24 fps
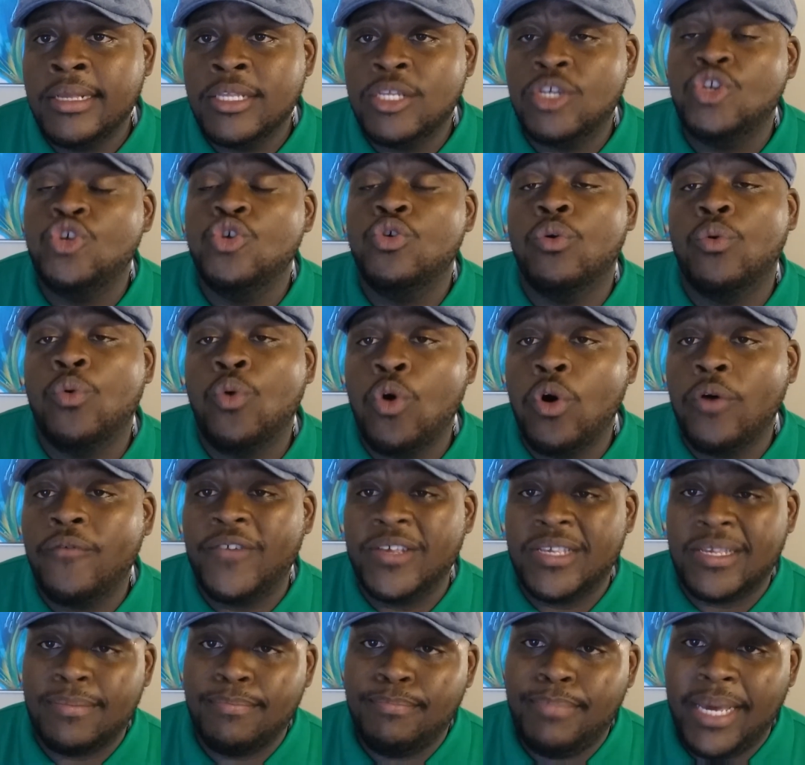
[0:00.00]
To do a reward
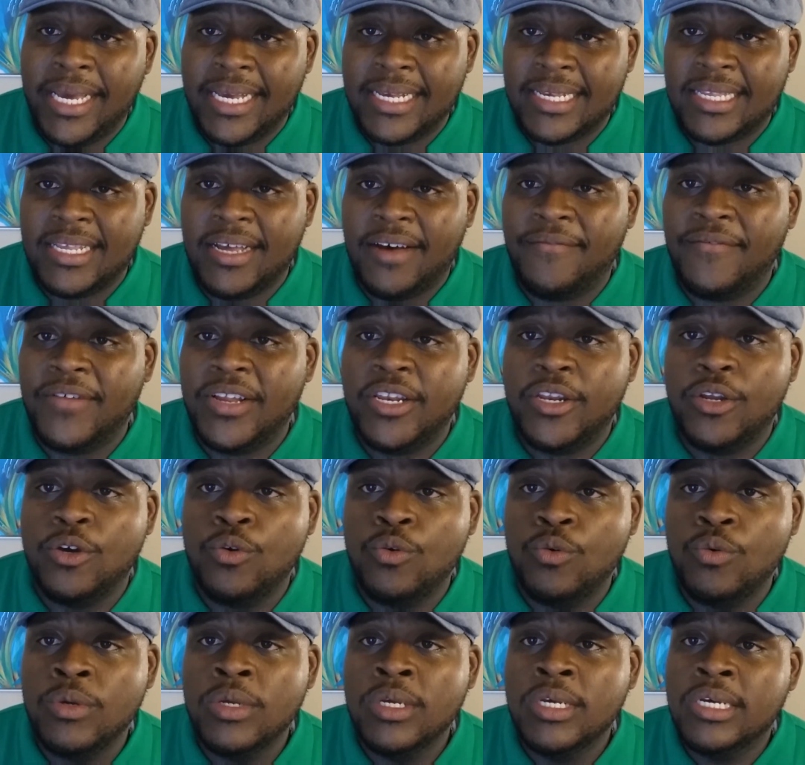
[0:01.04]
for big stuff and
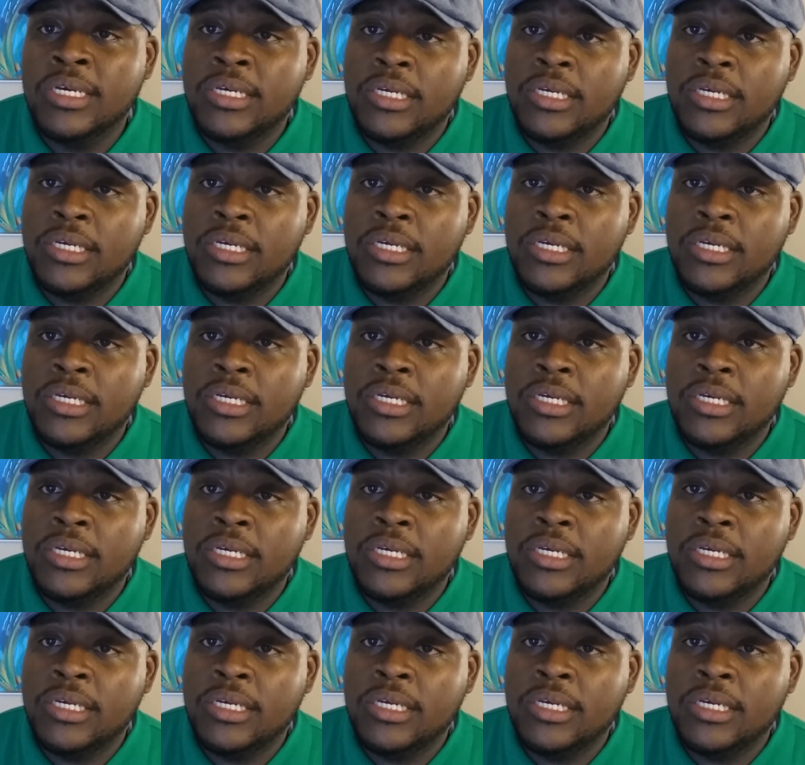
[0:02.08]
do,